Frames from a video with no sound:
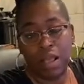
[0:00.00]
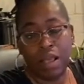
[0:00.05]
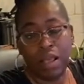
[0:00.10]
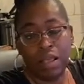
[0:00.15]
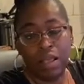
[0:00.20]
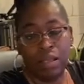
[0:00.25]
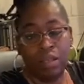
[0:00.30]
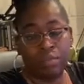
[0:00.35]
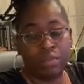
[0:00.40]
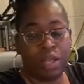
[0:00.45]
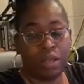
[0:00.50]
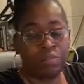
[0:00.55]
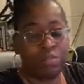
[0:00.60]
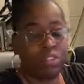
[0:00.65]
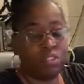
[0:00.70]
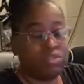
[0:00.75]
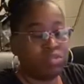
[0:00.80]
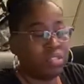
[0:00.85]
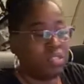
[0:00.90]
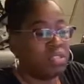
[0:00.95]
I'm
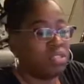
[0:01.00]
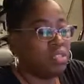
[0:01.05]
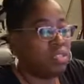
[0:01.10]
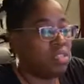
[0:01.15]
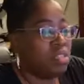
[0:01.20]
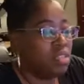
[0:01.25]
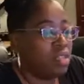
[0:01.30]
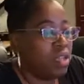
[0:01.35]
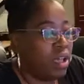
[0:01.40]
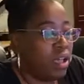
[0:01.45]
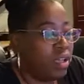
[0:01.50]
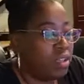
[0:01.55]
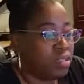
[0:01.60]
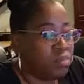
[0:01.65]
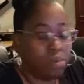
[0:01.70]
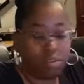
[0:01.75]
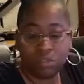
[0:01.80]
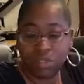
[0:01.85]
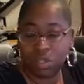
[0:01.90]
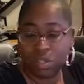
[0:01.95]
using the
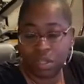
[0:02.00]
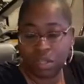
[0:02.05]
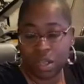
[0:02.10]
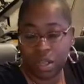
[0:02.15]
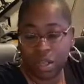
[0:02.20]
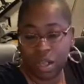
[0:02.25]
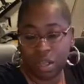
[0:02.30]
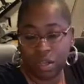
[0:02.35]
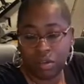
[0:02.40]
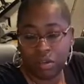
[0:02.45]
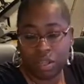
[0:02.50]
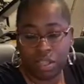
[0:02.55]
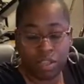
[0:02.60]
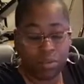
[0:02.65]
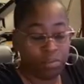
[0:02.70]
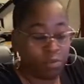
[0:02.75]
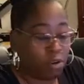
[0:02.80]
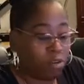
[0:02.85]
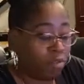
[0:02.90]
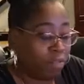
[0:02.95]
Cosmos Color
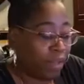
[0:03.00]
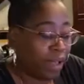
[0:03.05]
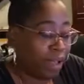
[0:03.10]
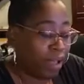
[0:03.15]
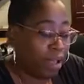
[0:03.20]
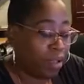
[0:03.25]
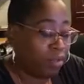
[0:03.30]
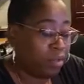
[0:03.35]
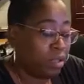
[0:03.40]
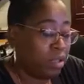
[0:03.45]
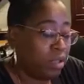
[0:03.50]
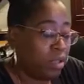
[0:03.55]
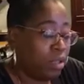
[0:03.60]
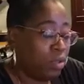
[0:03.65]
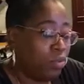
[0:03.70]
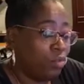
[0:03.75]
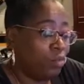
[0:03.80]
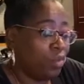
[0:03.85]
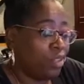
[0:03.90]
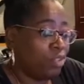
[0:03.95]
Ink Profile.
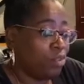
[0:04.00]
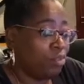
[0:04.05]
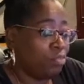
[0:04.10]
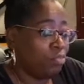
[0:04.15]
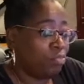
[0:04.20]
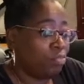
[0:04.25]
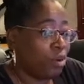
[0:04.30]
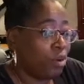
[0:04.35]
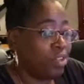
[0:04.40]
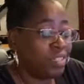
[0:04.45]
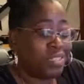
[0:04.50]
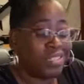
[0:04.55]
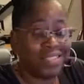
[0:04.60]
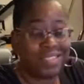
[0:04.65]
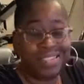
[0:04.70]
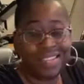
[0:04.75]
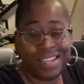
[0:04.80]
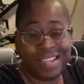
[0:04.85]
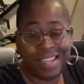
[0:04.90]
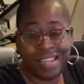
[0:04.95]
When you purchase
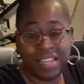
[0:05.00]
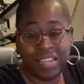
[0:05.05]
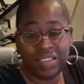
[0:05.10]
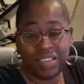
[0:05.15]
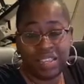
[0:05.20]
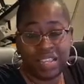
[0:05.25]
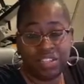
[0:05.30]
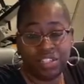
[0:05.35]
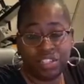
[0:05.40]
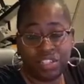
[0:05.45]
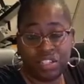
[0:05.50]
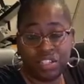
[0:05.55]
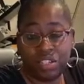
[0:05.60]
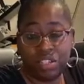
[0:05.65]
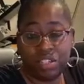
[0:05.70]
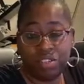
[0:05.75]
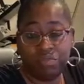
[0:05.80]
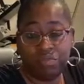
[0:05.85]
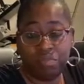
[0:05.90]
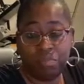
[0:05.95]
the ink, they should
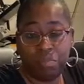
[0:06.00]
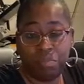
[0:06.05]
have